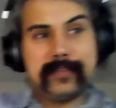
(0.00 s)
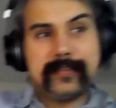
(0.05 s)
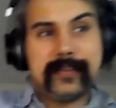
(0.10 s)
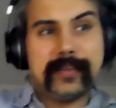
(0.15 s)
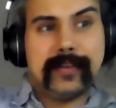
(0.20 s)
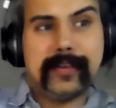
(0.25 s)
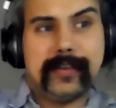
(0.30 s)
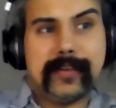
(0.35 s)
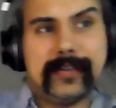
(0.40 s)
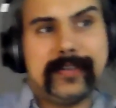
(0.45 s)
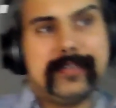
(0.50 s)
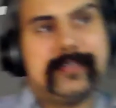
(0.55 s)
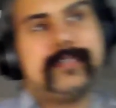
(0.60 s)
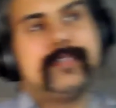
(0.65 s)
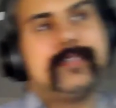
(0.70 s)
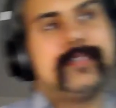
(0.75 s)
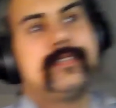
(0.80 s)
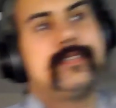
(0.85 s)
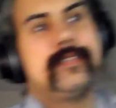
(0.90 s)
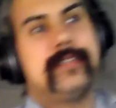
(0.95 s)
Uh,
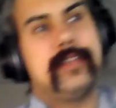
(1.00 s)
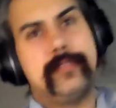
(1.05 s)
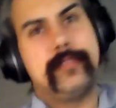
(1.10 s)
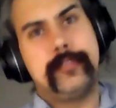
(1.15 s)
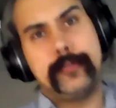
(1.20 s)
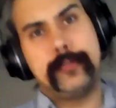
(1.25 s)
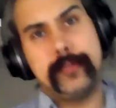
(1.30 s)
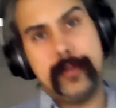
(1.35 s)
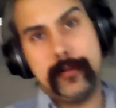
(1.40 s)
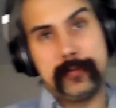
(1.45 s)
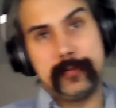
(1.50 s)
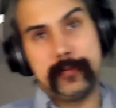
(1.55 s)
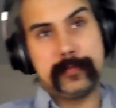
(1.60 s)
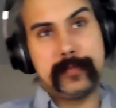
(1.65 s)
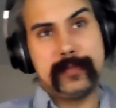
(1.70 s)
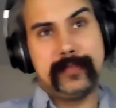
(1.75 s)
Evan Brewer was